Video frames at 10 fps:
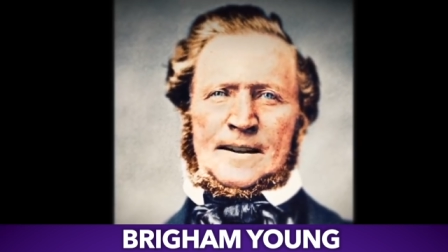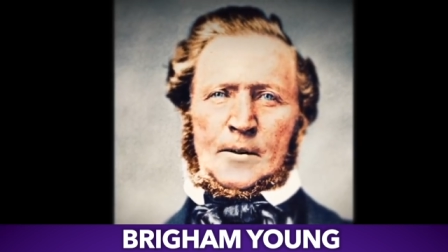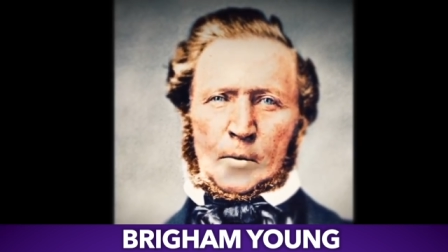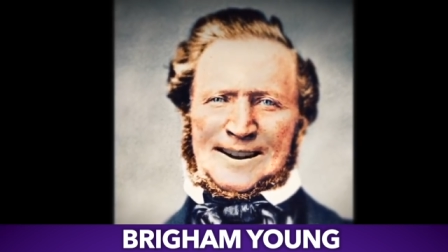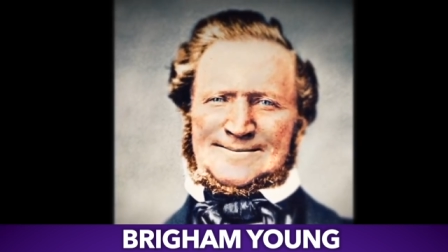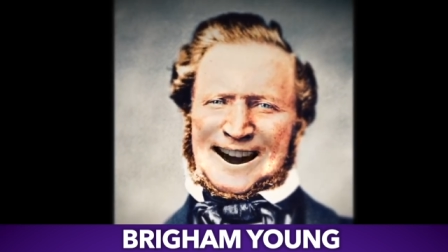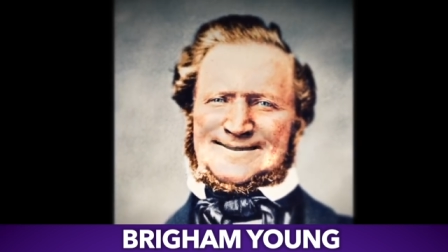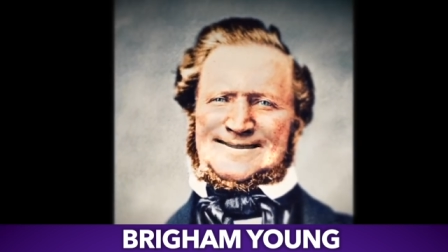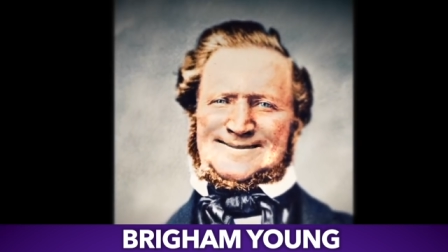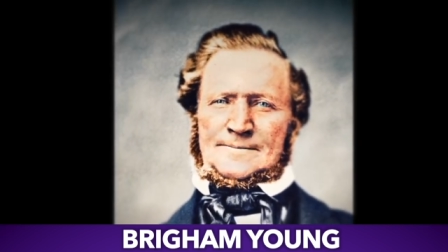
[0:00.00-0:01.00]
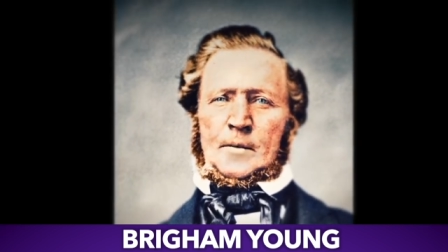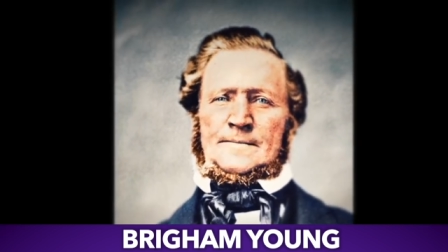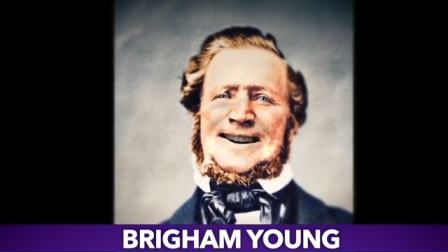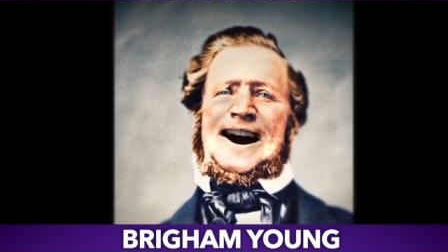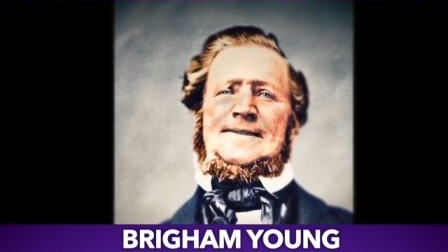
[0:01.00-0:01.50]
been doing that
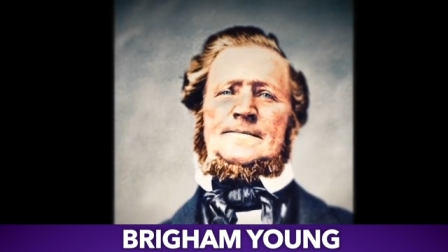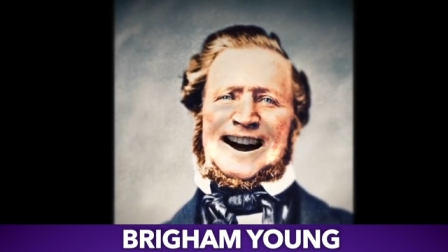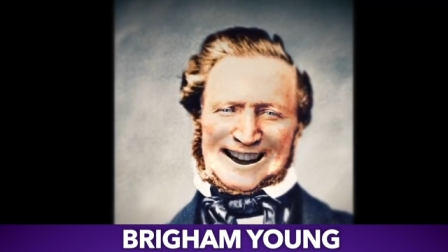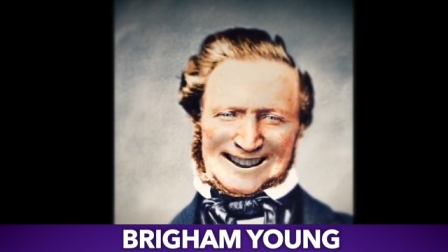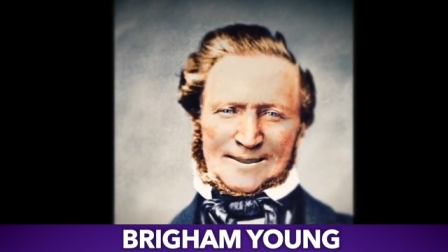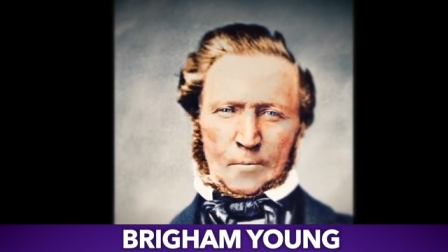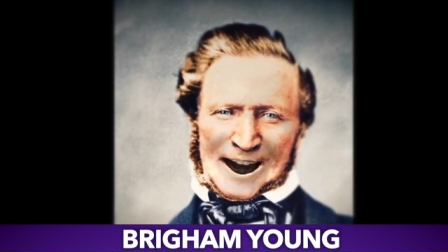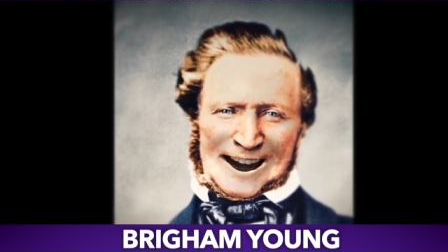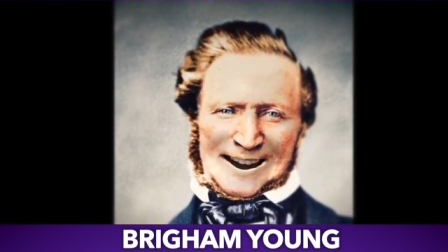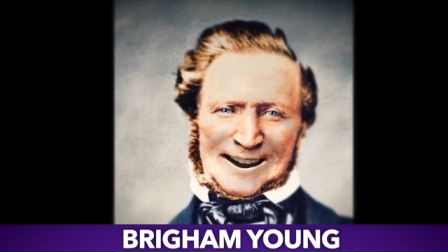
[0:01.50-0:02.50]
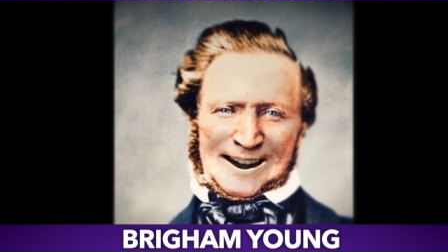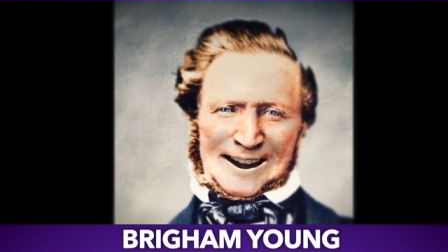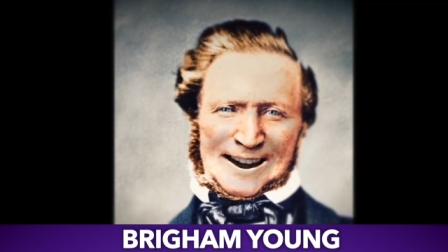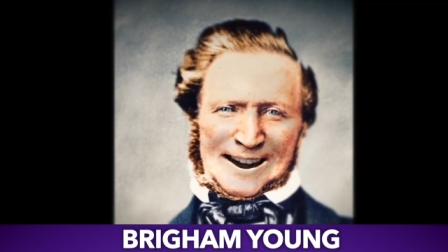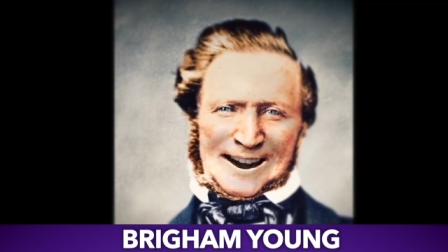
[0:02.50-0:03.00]
this whole time anyway?
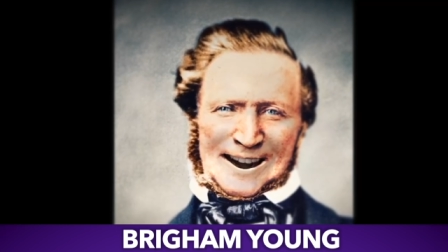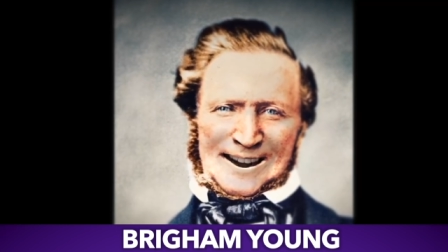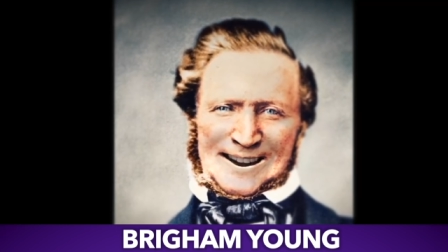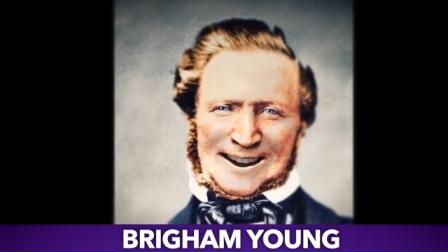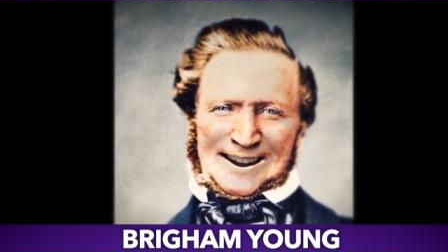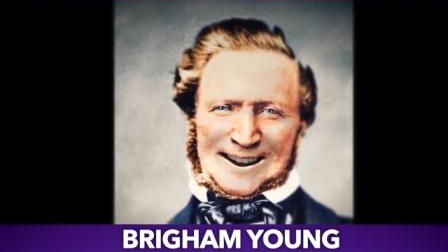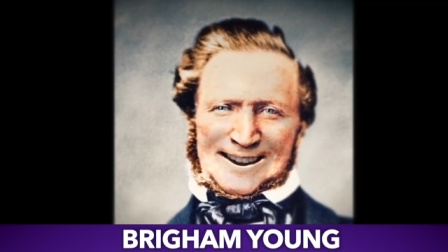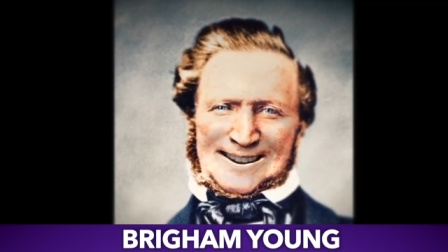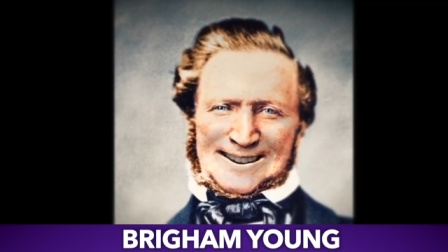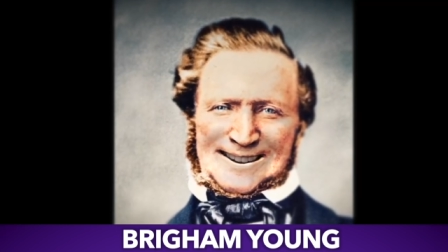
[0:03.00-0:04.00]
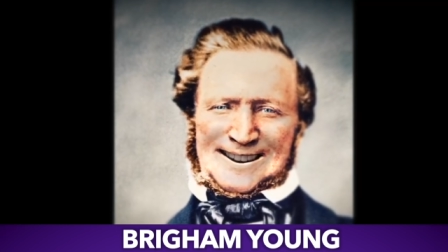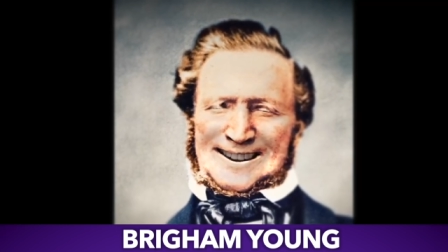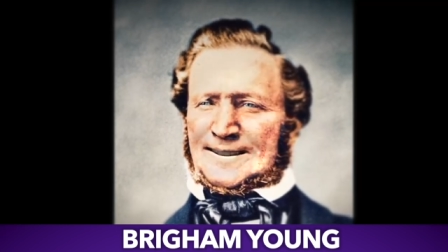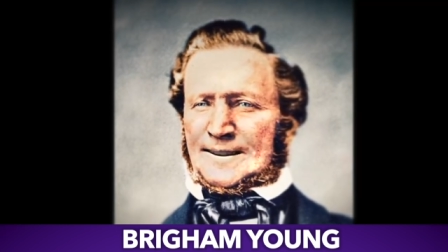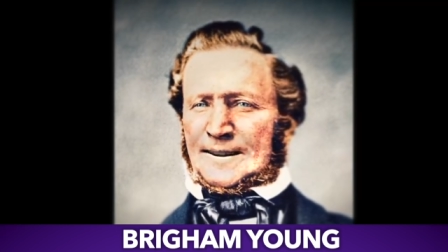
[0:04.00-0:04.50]
You're
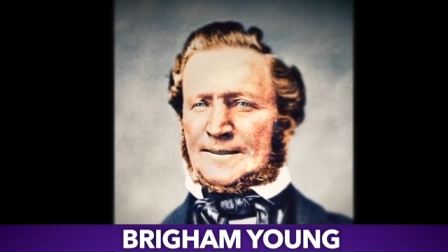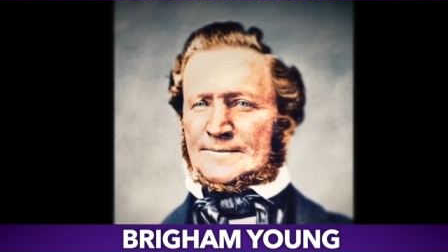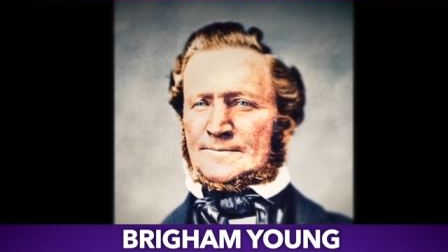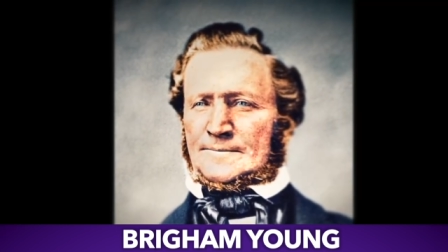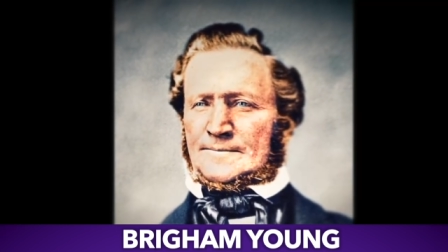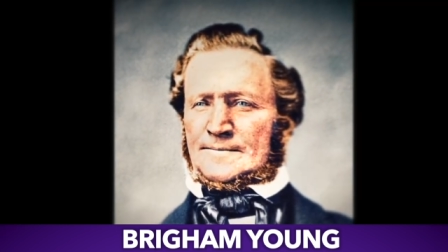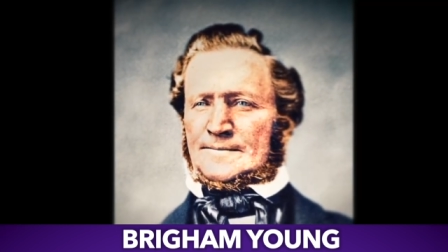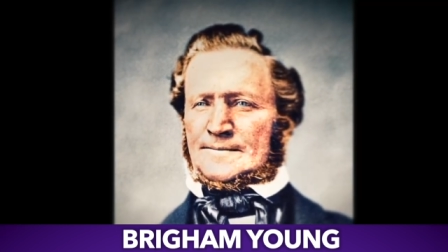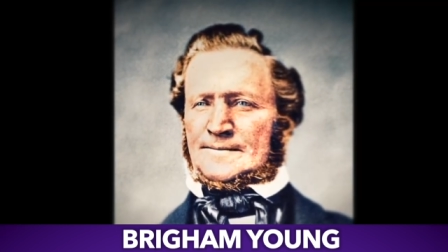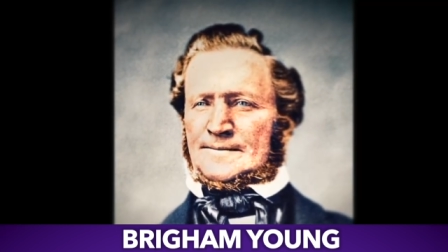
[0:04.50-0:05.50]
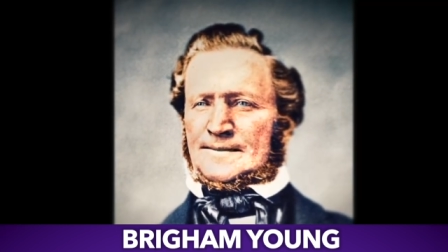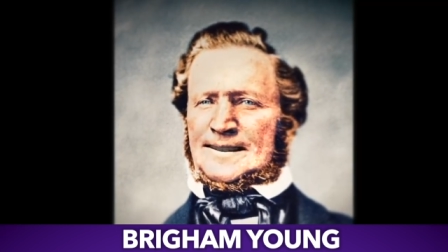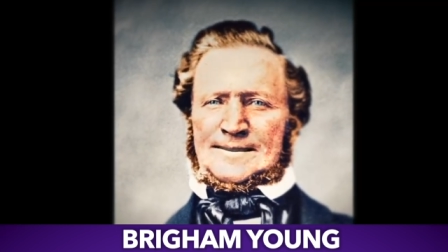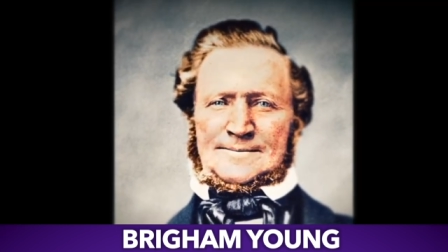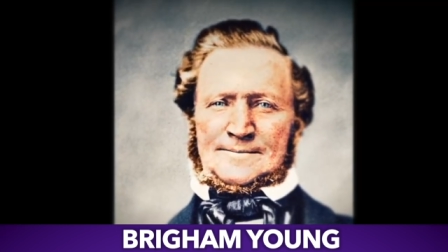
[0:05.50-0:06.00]
you're absolutely right.
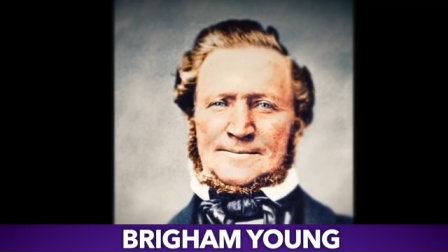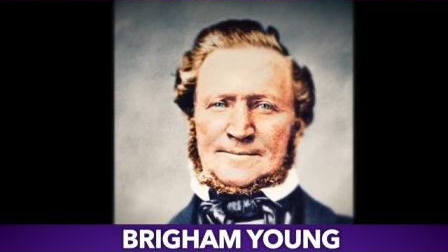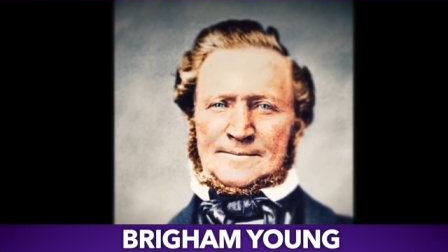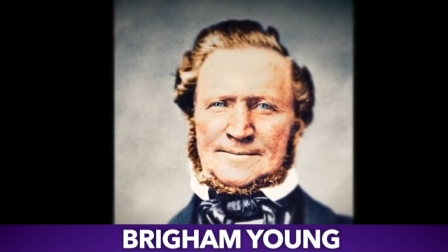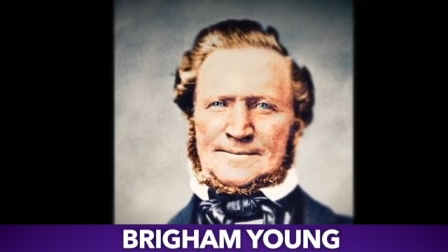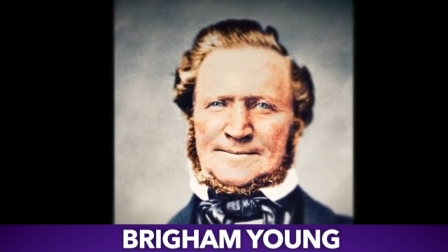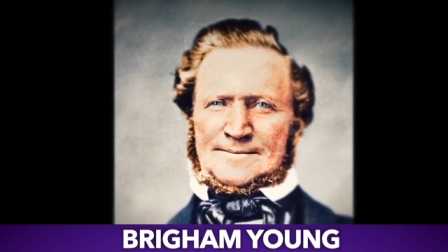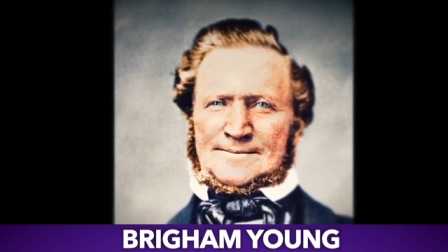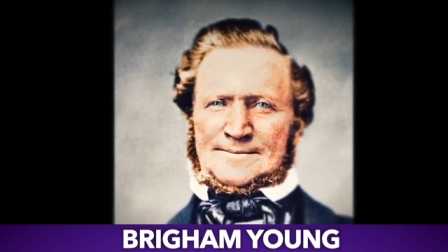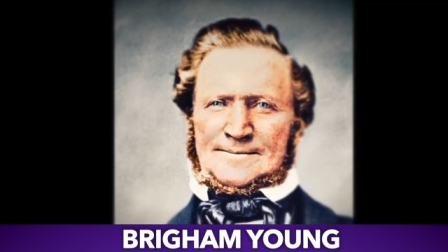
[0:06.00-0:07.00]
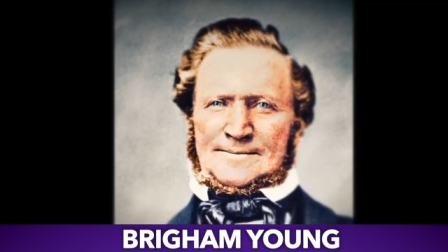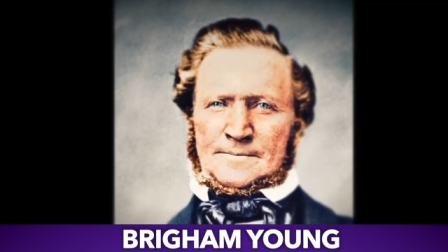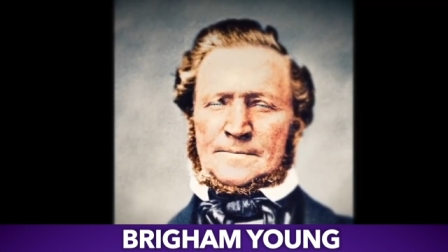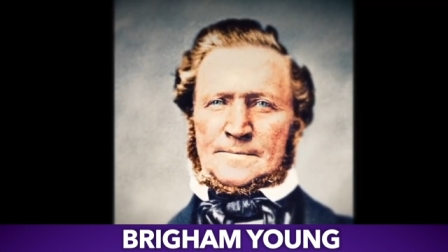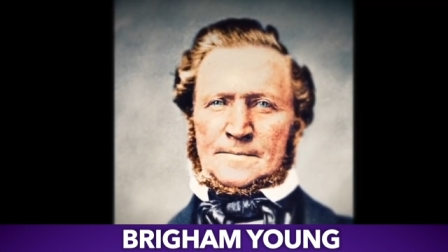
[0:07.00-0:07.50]
Uh, it could be.
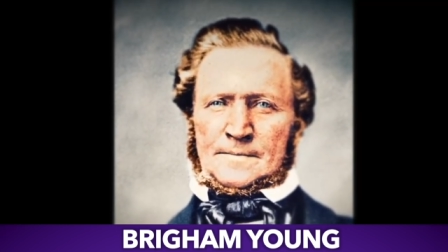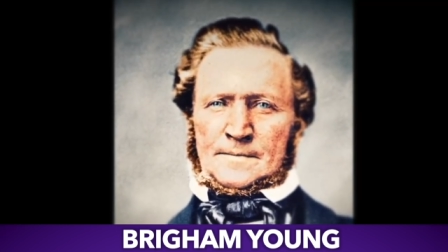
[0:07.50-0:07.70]
Uh,